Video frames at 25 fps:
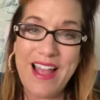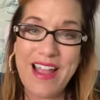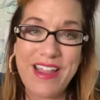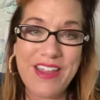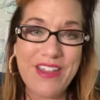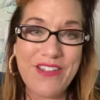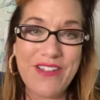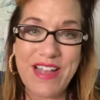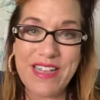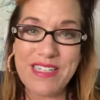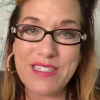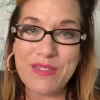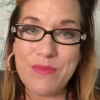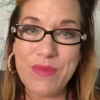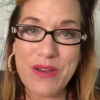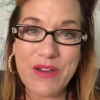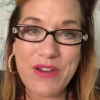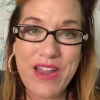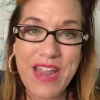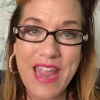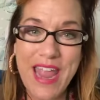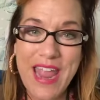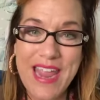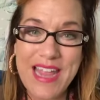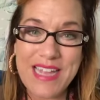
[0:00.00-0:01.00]
You guys, Mary
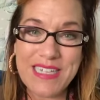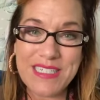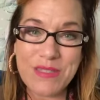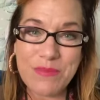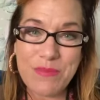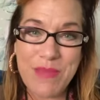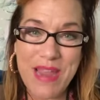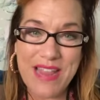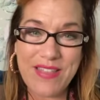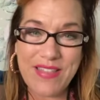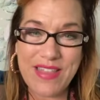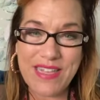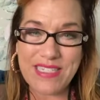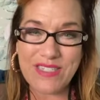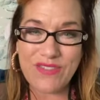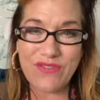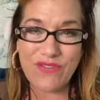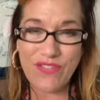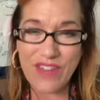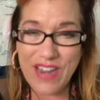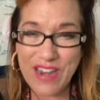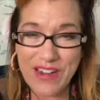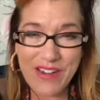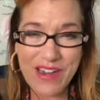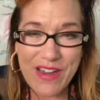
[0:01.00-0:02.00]
Kay has made this
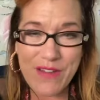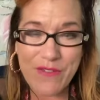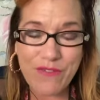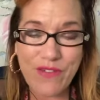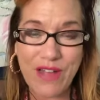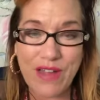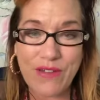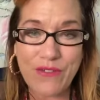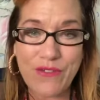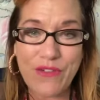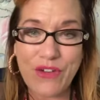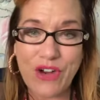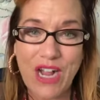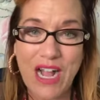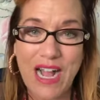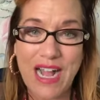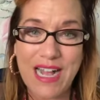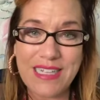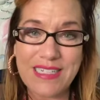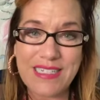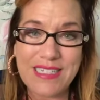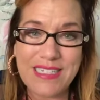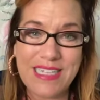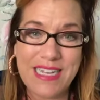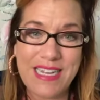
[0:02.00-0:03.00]
very fun for
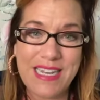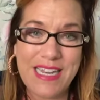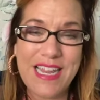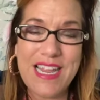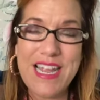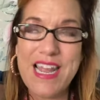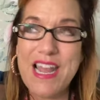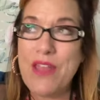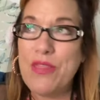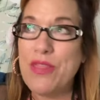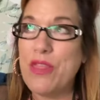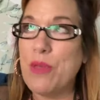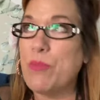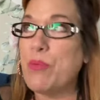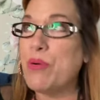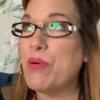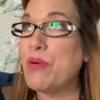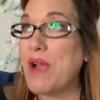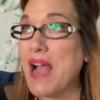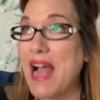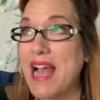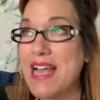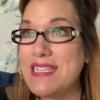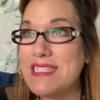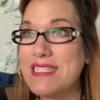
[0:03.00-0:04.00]
us. And the
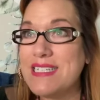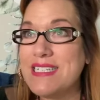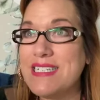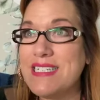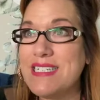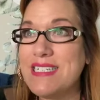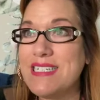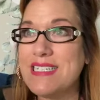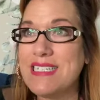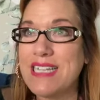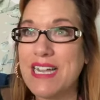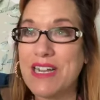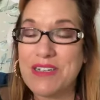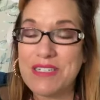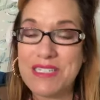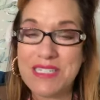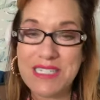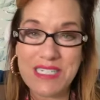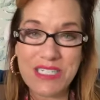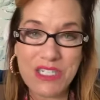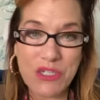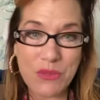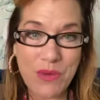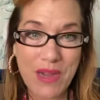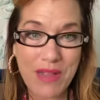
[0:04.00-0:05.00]
prizes are
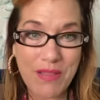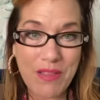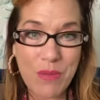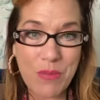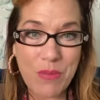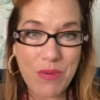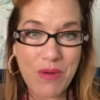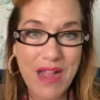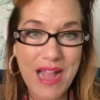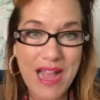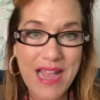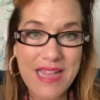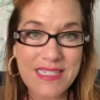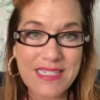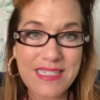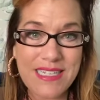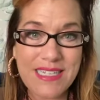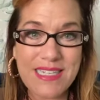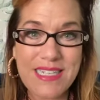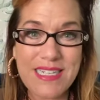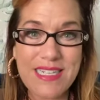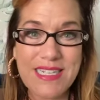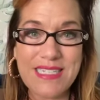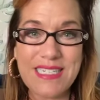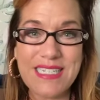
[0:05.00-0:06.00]
Cinderella
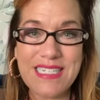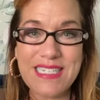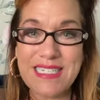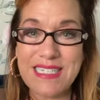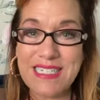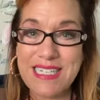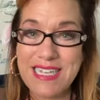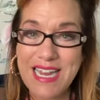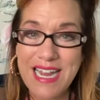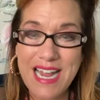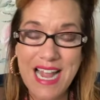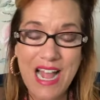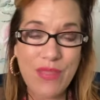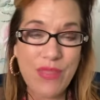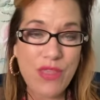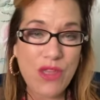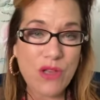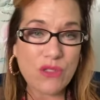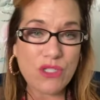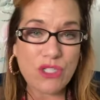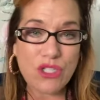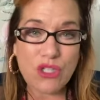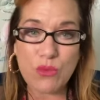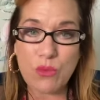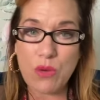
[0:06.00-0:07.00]
prizes, sitting on
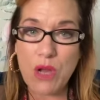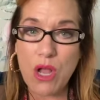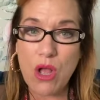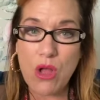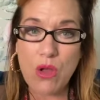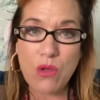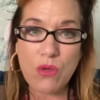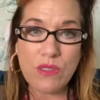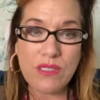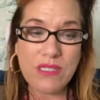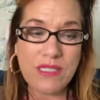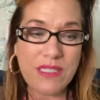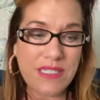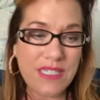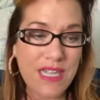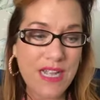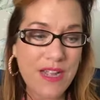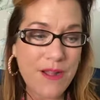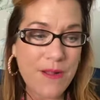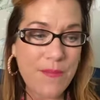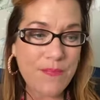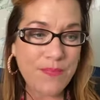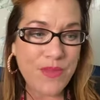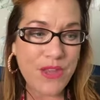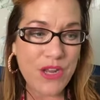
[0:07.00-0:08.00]
those thrones.
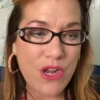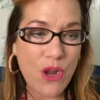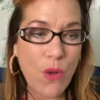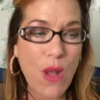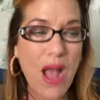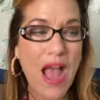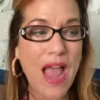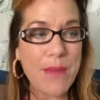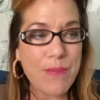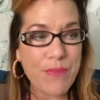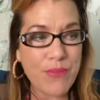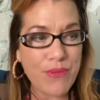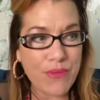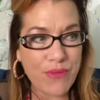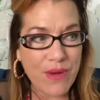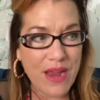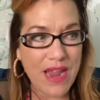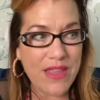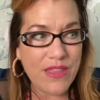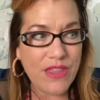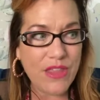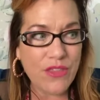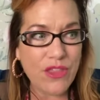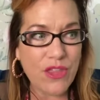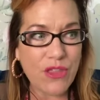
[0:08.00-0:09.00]
You know, I pray
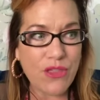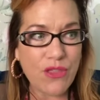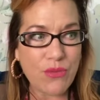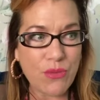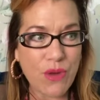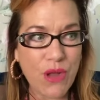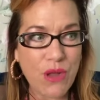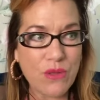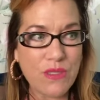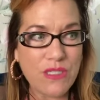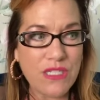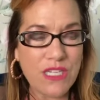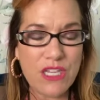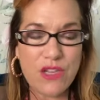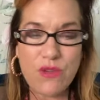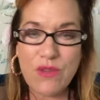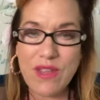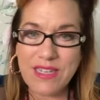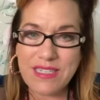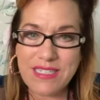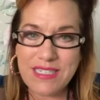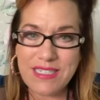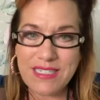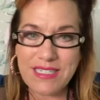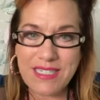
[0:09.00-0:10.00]
that the thrones that you
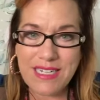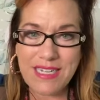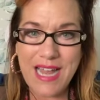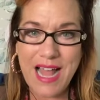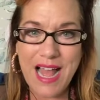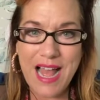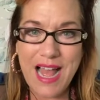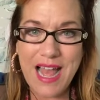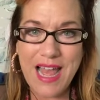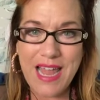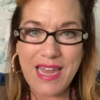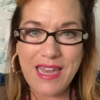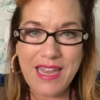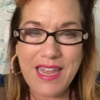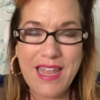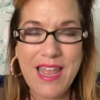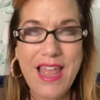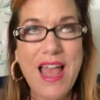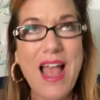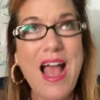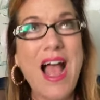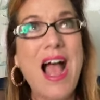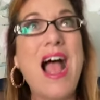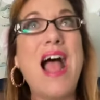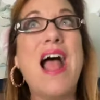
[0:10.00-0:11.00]
get to sit on
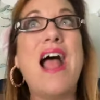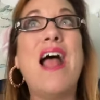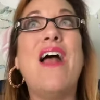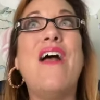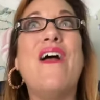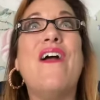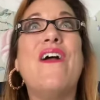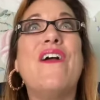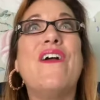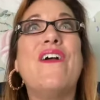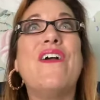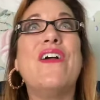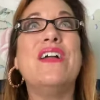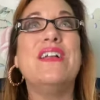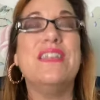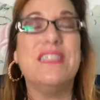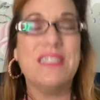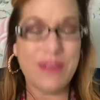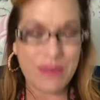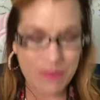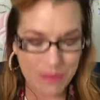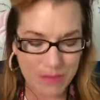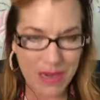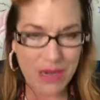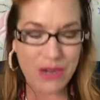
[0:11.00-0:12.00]
are
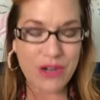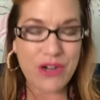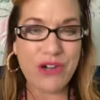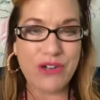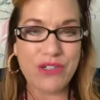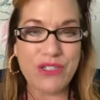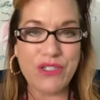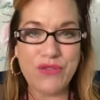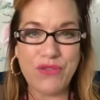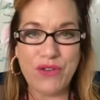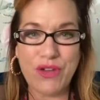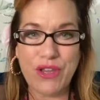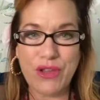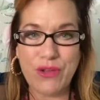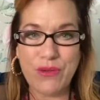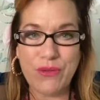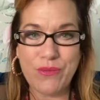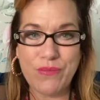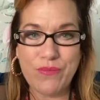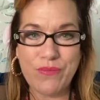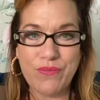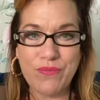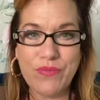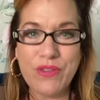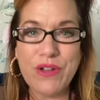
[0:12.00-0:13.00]
markers for you.
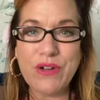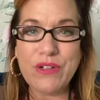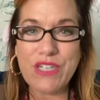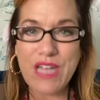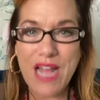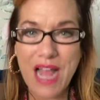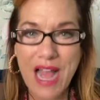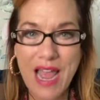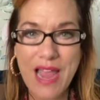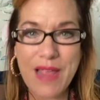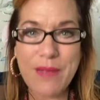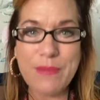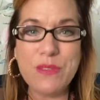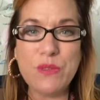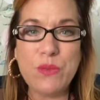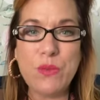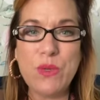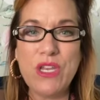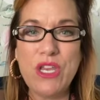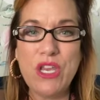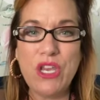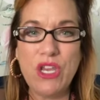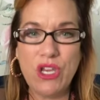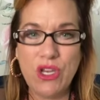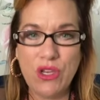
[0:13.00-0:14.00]
There are times
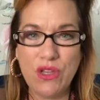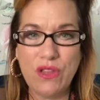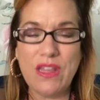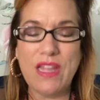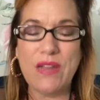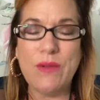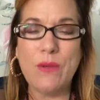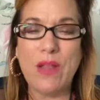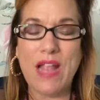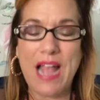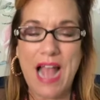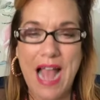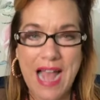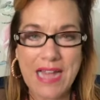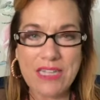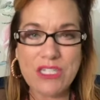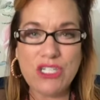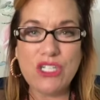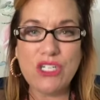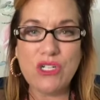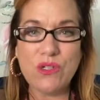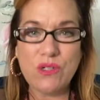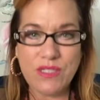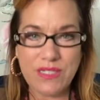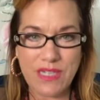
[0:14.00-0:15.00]
when then God
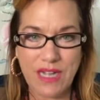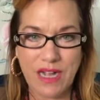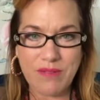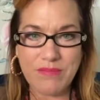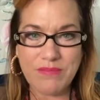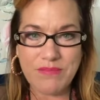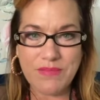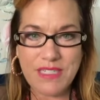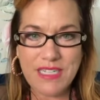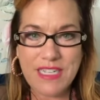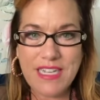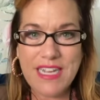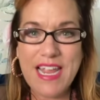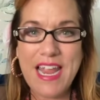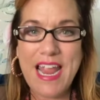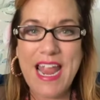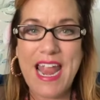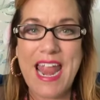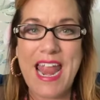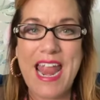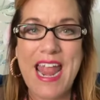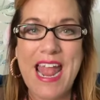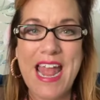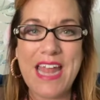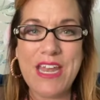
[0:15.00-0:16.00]
shows up
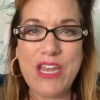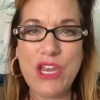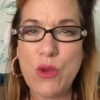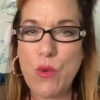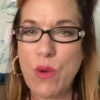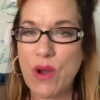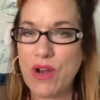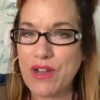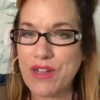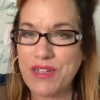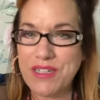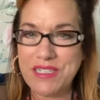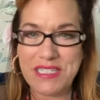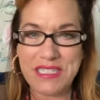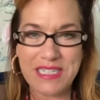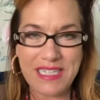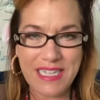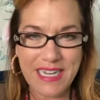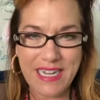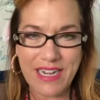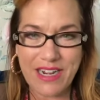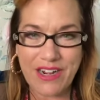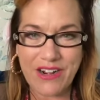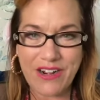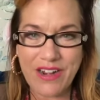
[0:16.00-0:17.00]
and you are
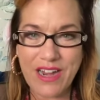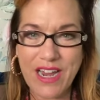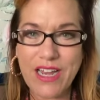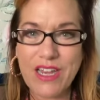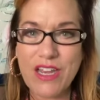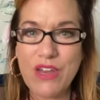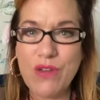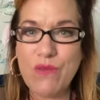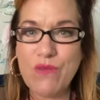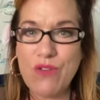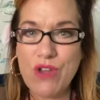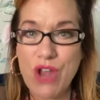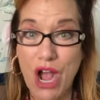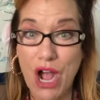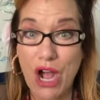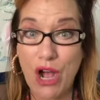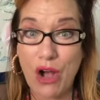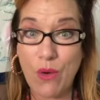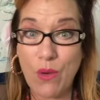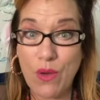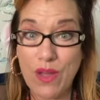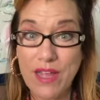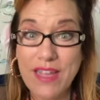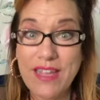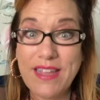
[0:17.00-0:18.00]
clear and you
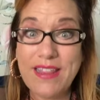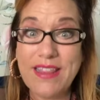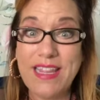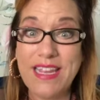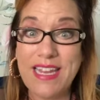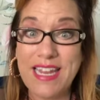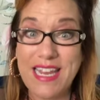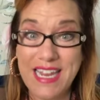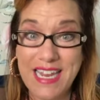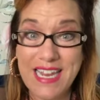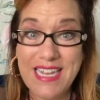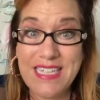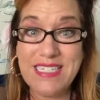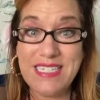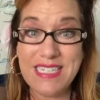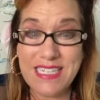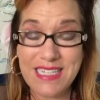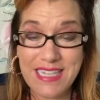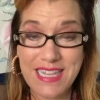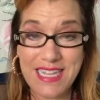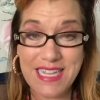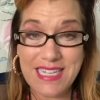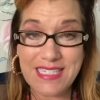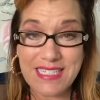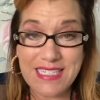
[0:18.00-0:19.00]
know that he did
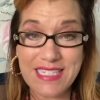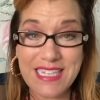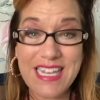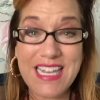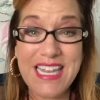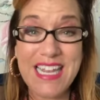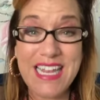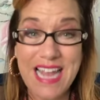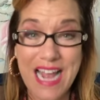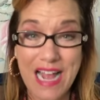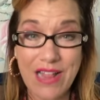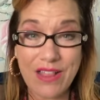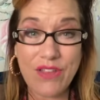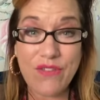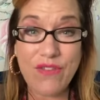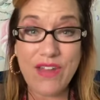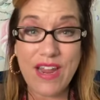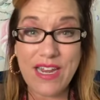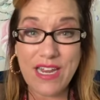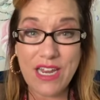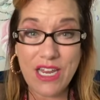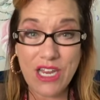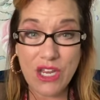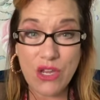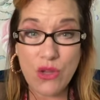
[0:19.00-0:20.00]
this. He
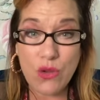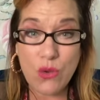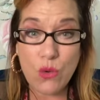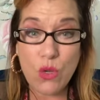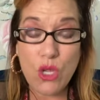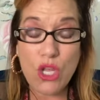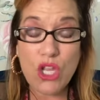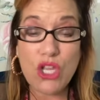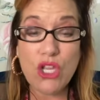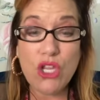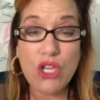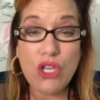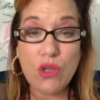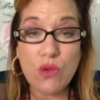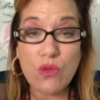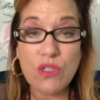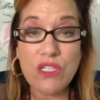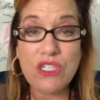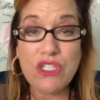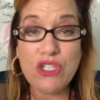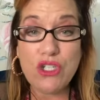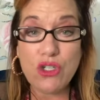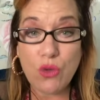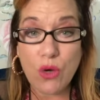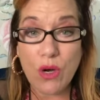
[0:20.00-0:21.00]
elevated you. You
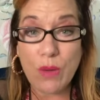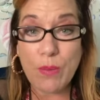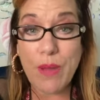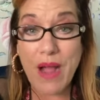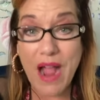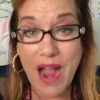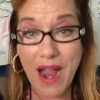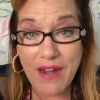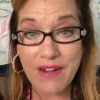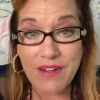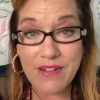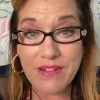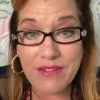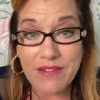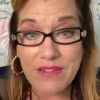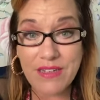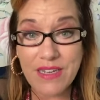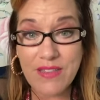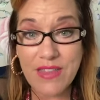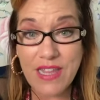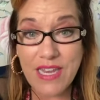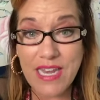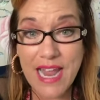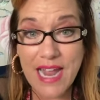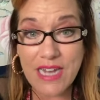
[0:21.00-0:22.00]
did your part
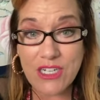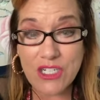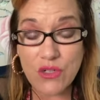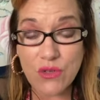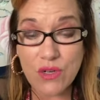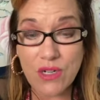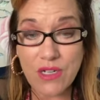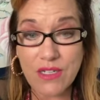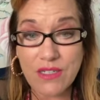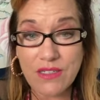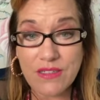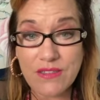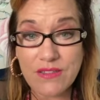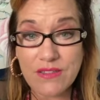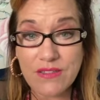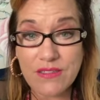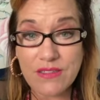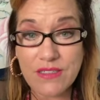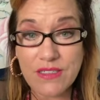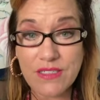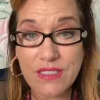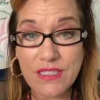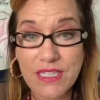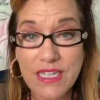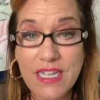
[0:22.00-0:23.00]
in the natural
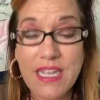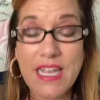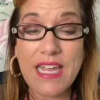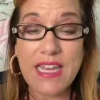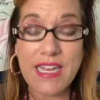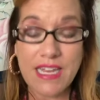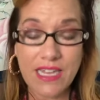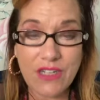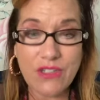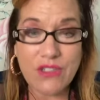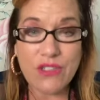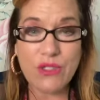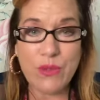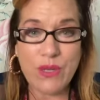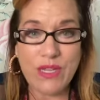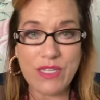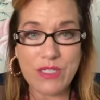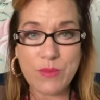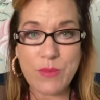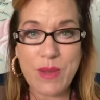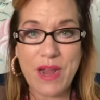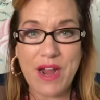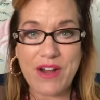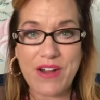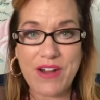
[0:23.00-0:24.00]
and he'll do his
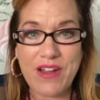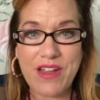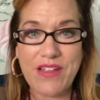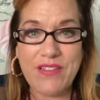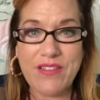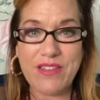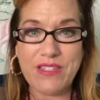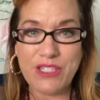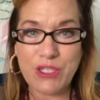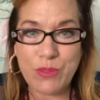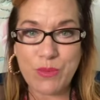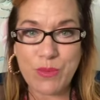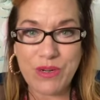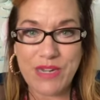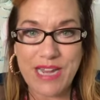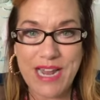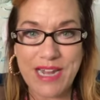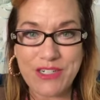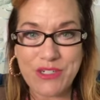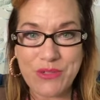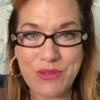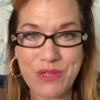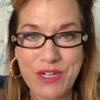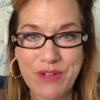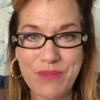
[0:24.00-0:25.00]
part in the
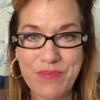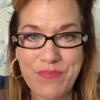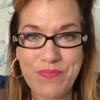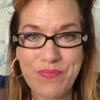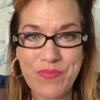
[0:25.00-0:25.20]
supernatural.